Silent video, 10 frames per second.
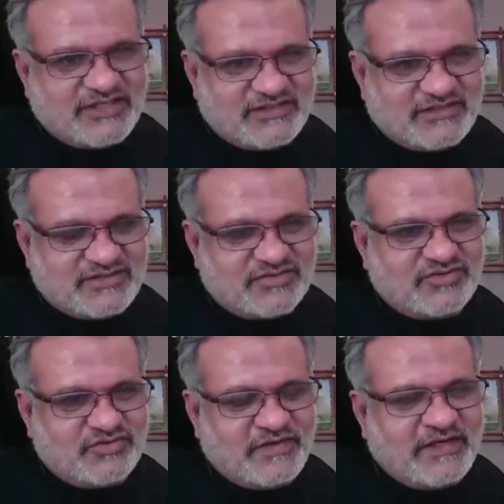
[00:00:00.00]
other. So
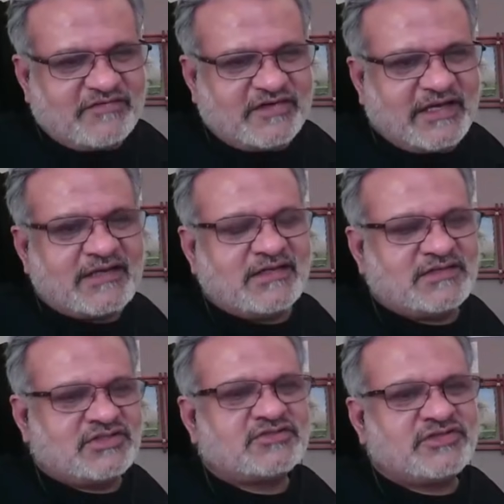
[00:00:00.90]
we have had
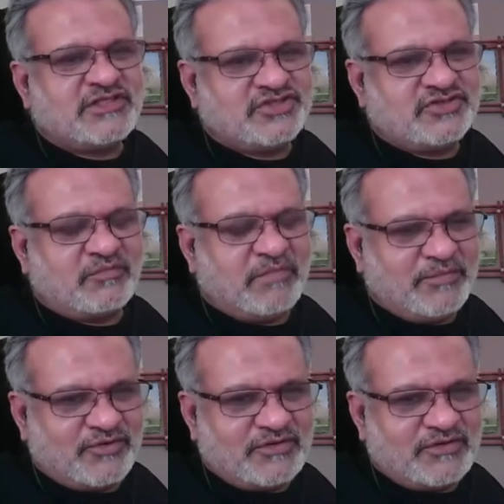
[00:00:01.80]
a generation of
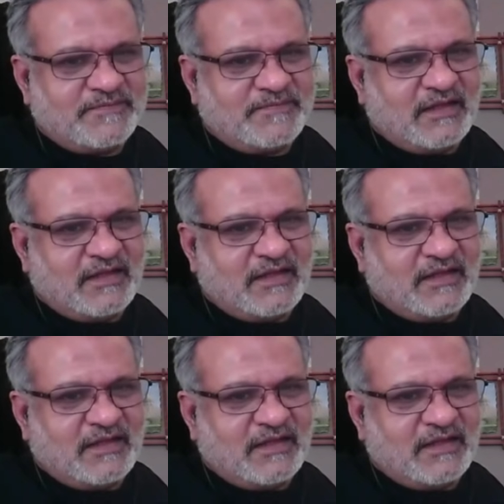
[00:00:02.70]
people,